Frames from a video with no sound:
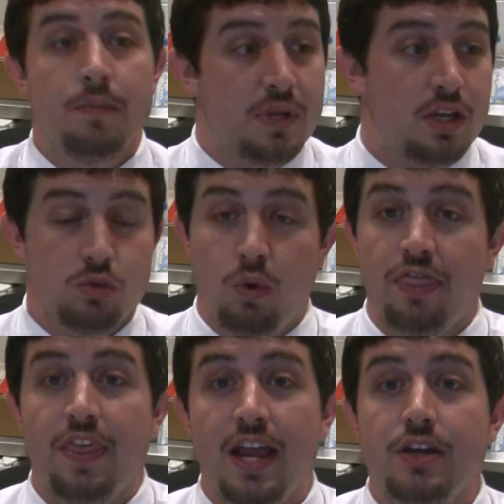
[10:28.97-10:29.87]
Because
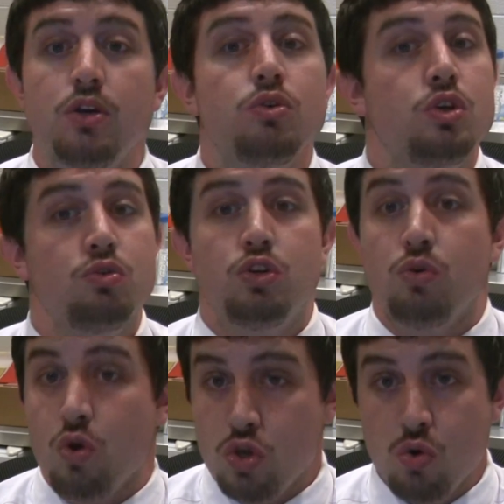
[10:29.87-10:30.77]
what they do, you
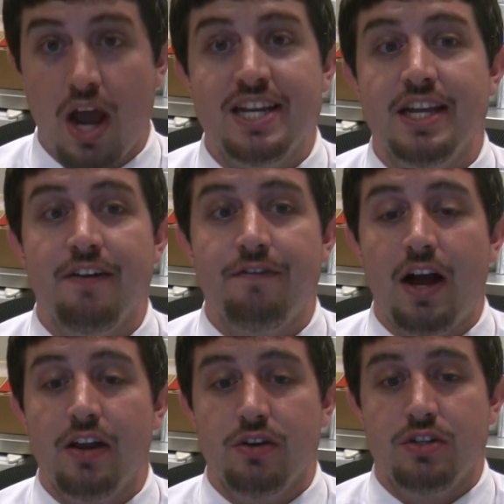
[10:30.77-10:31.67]
do. You
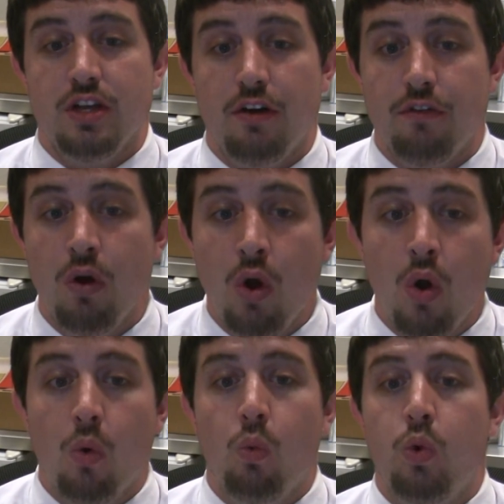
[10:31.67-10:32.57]
identify yourself
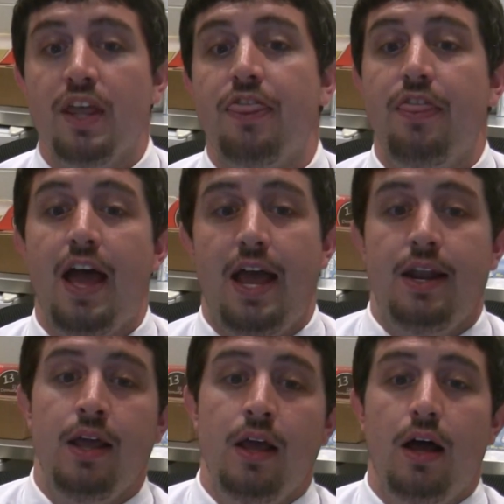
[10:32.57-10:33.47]
with that.